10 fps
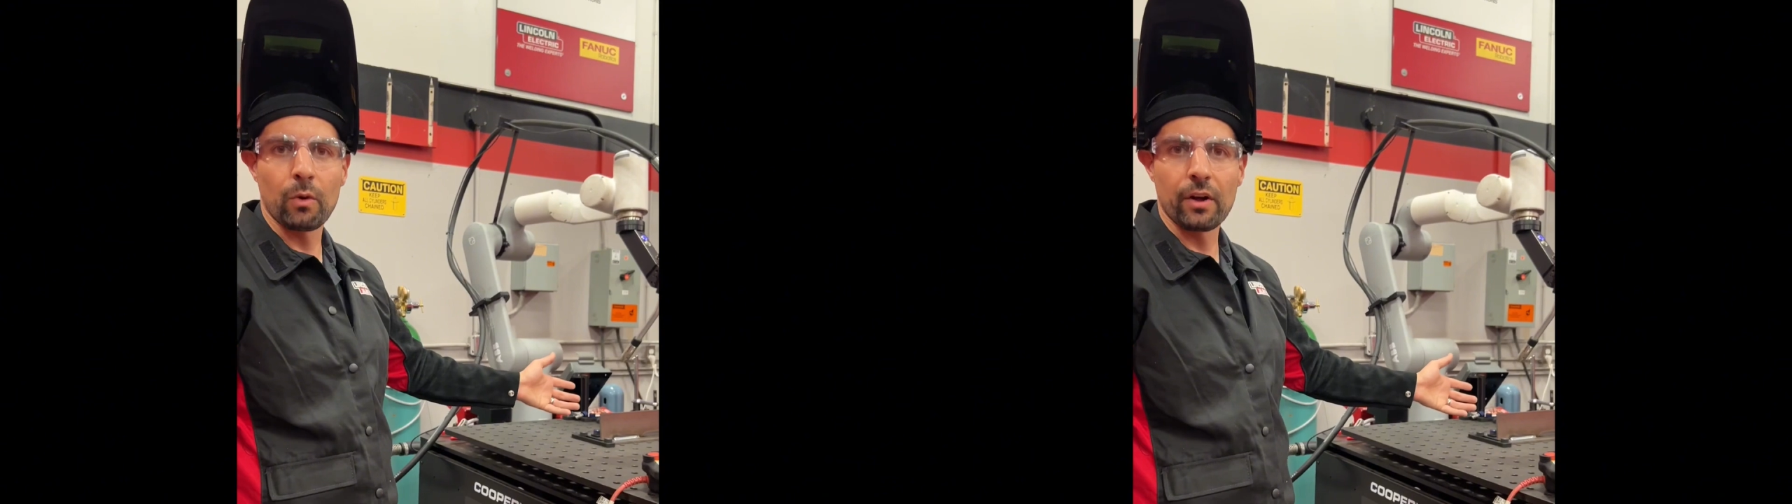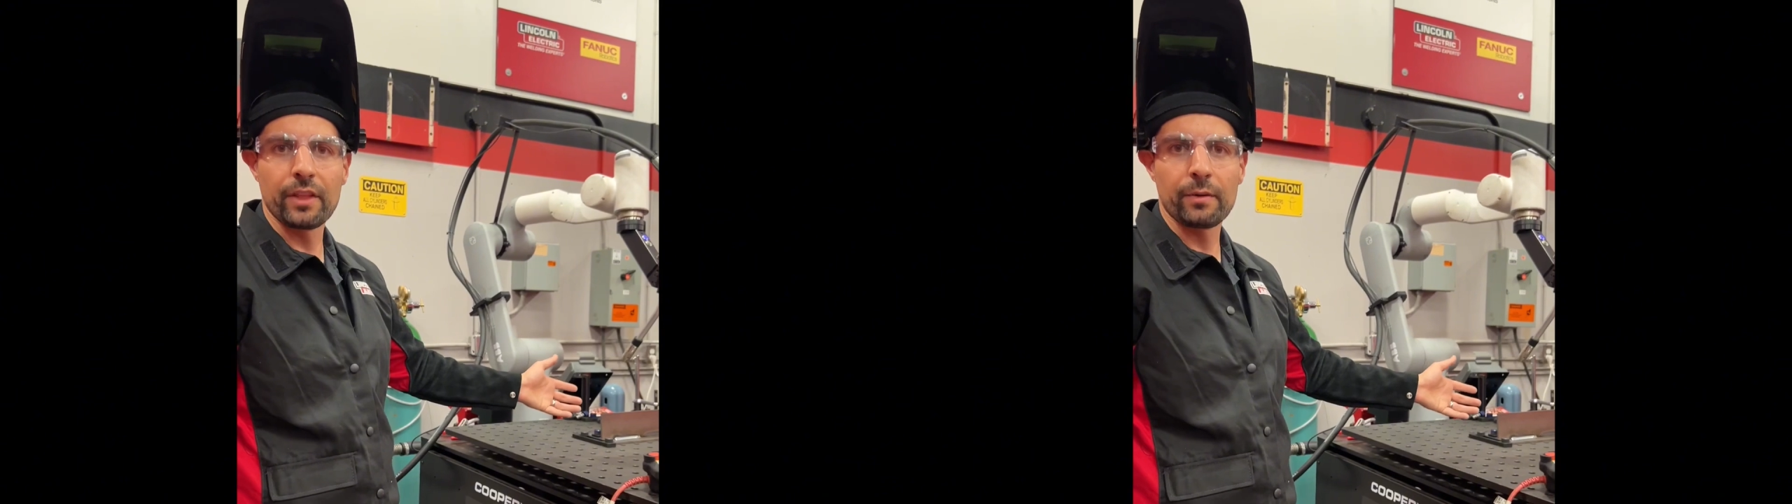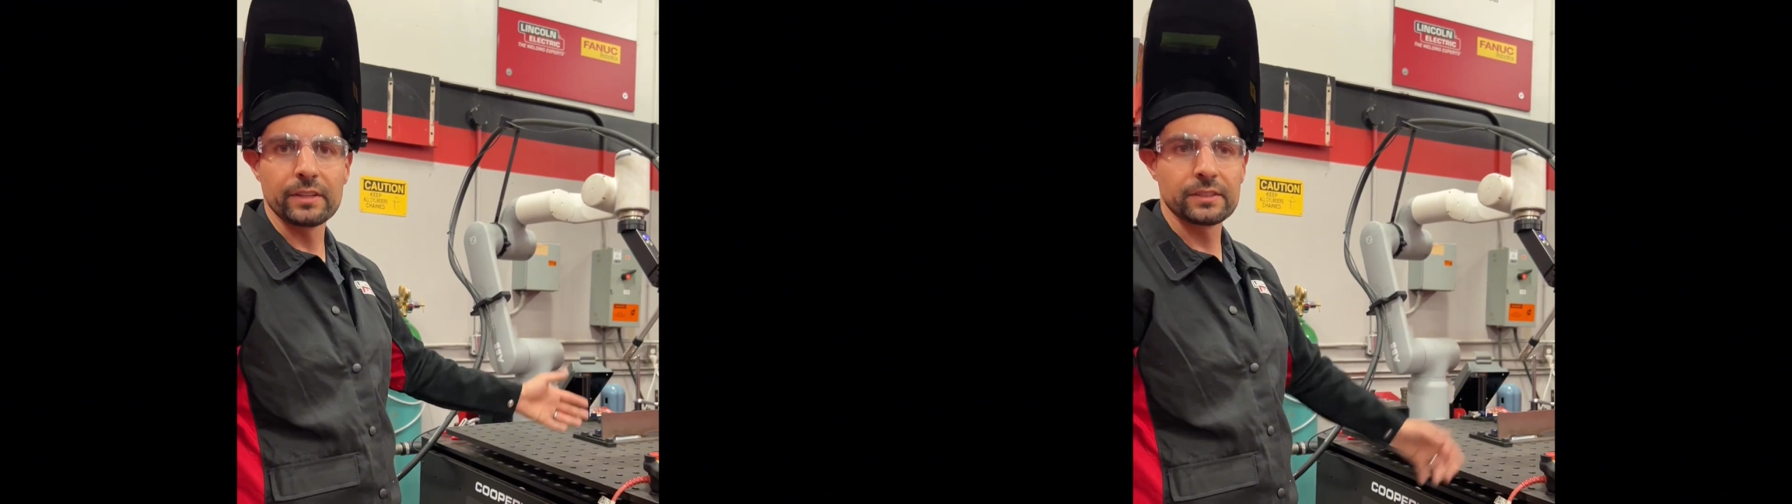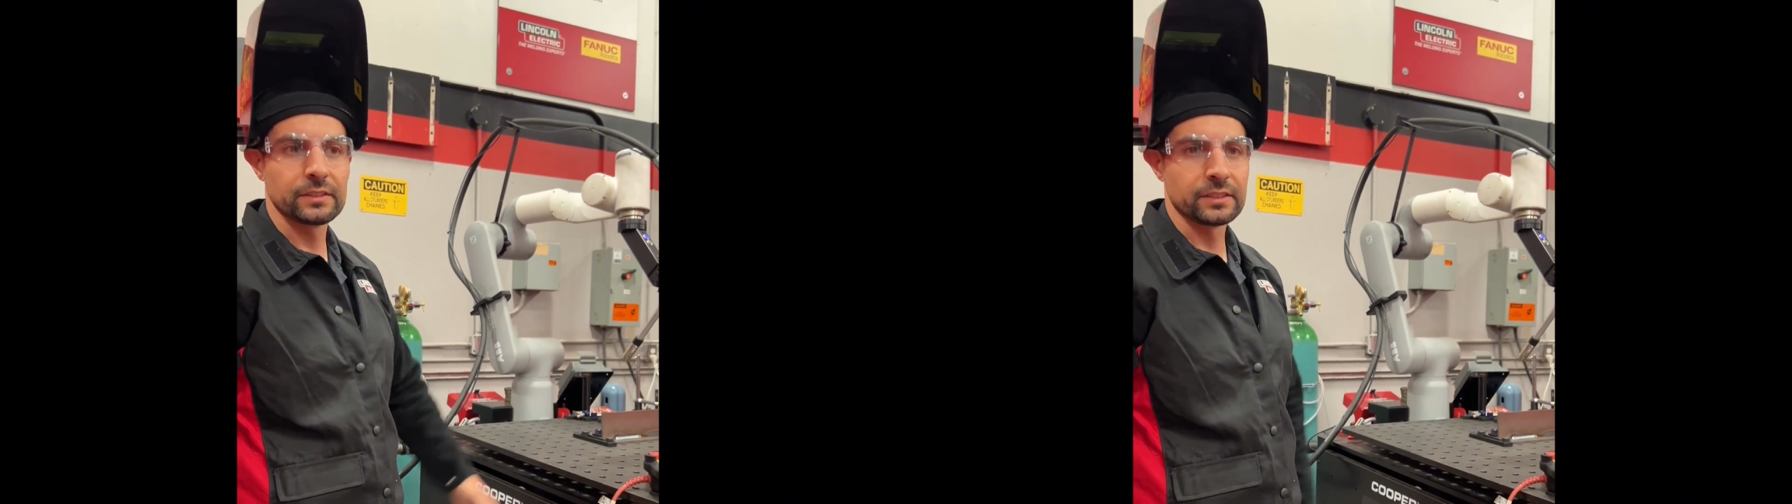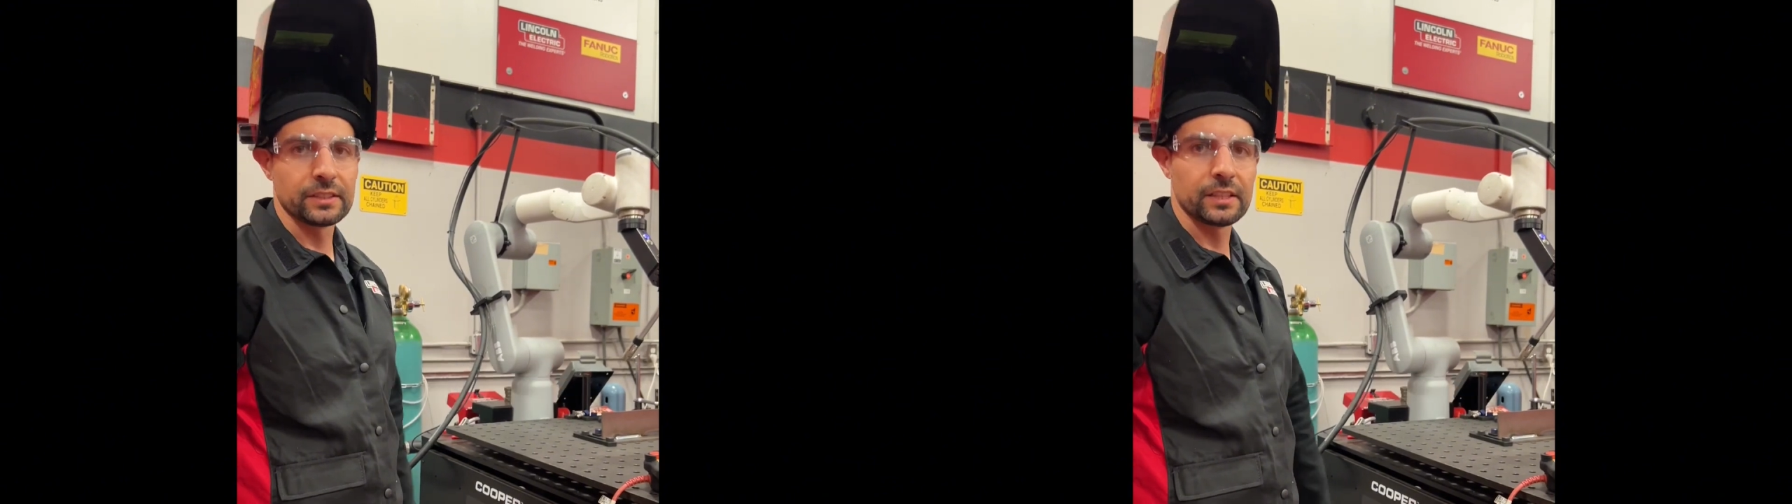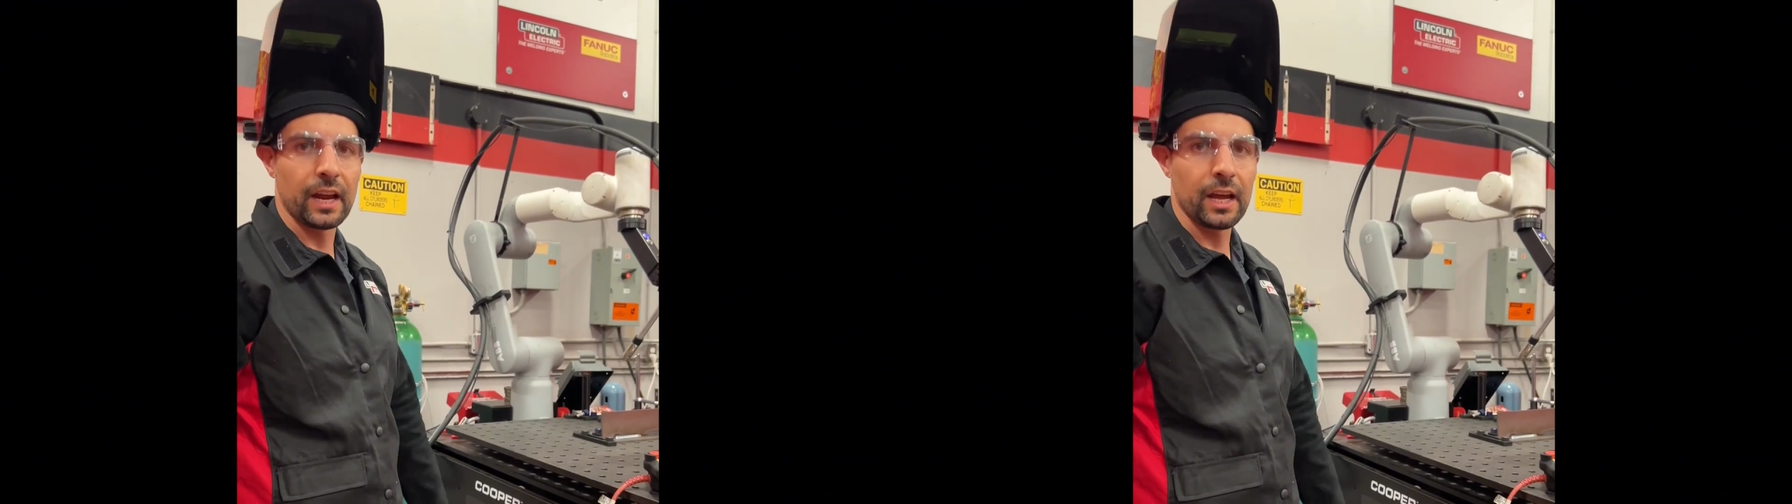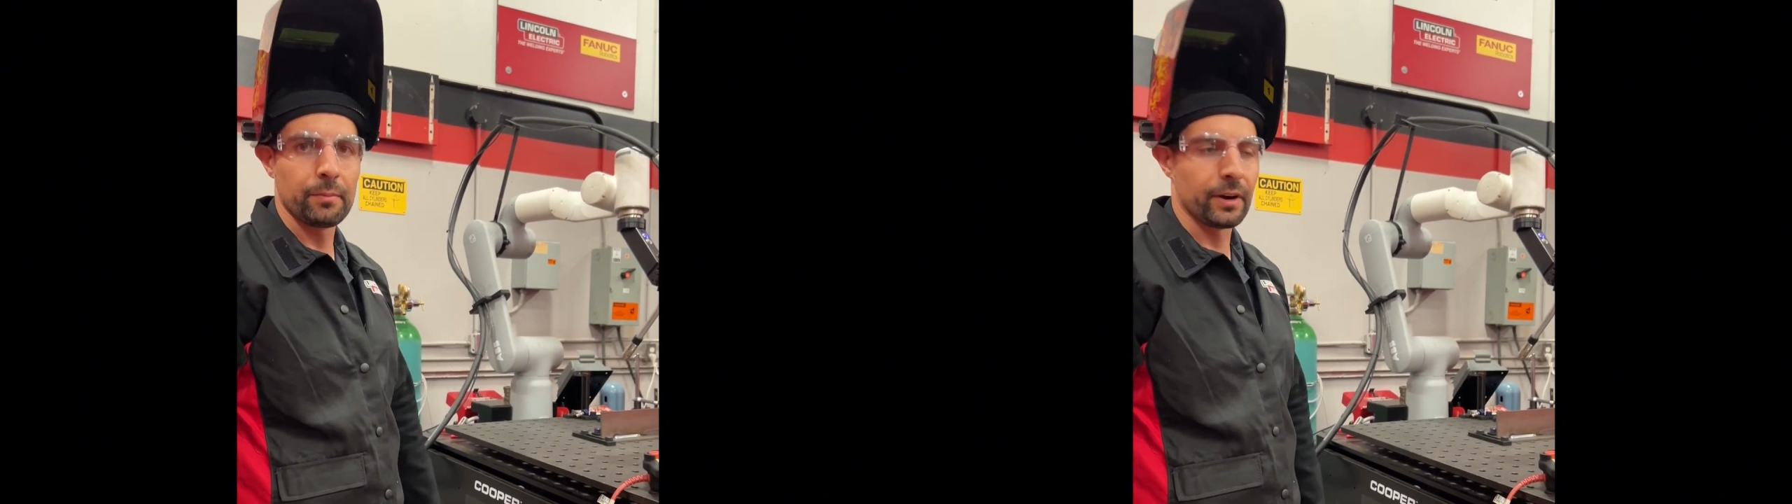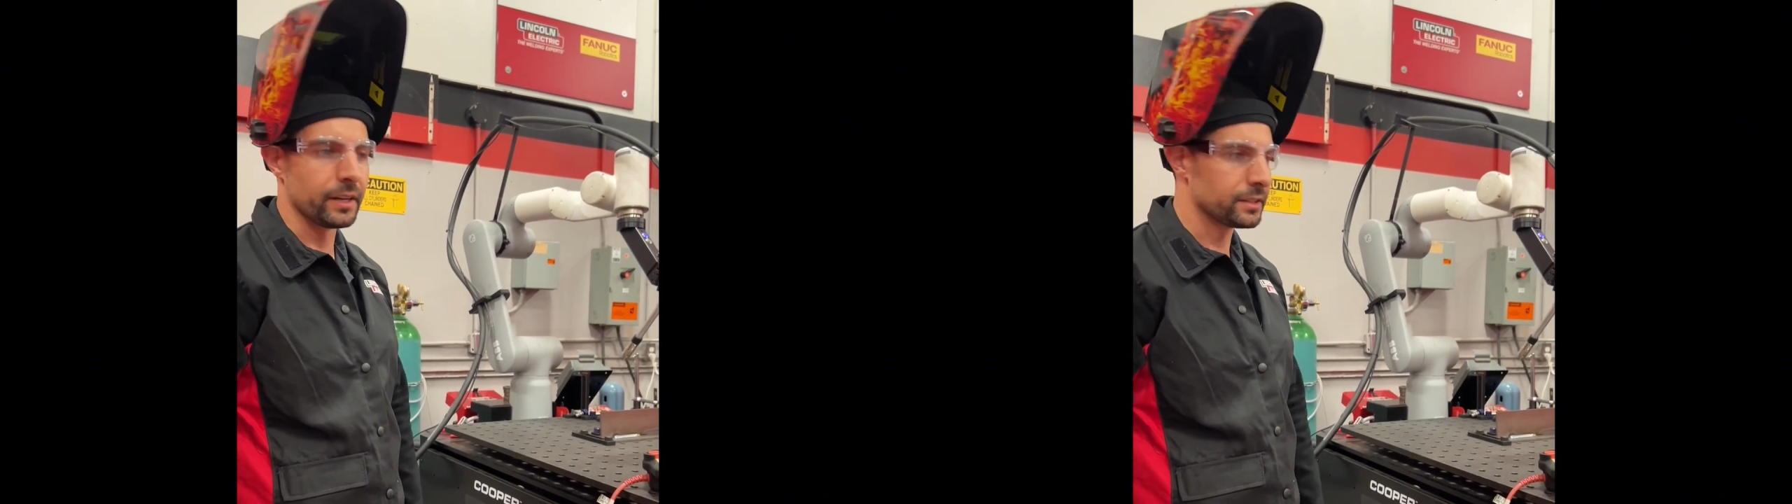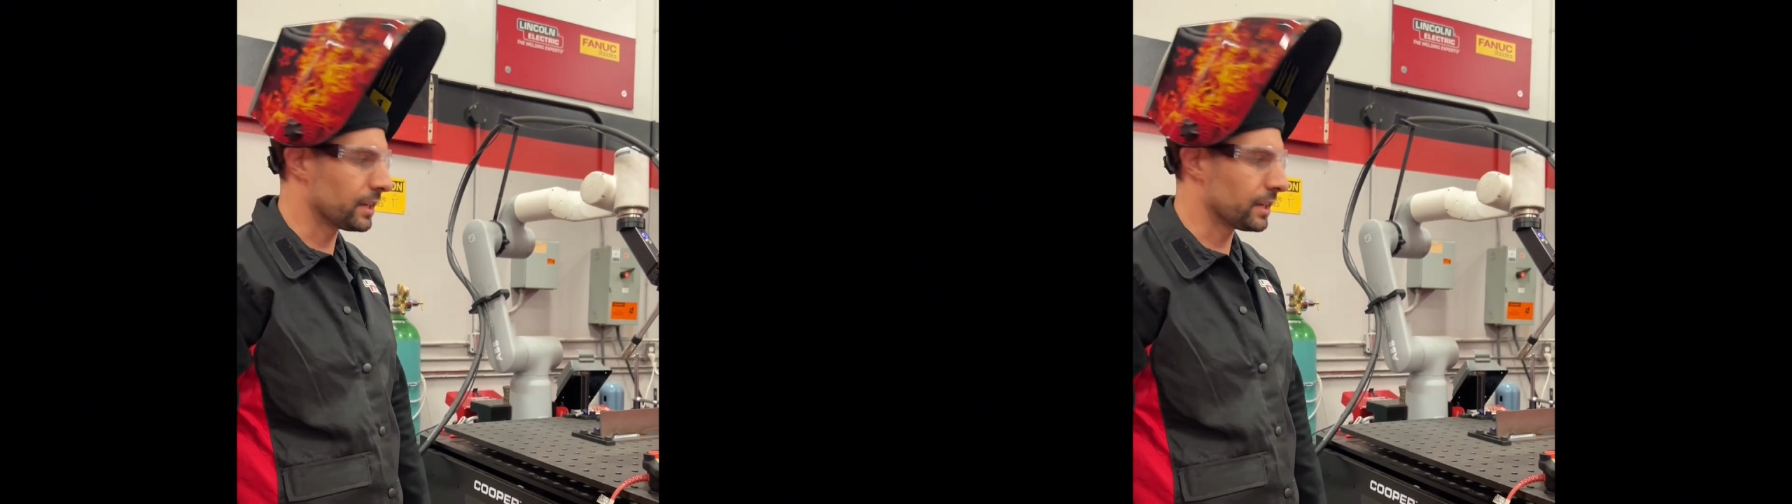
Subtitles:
weld that we did today, but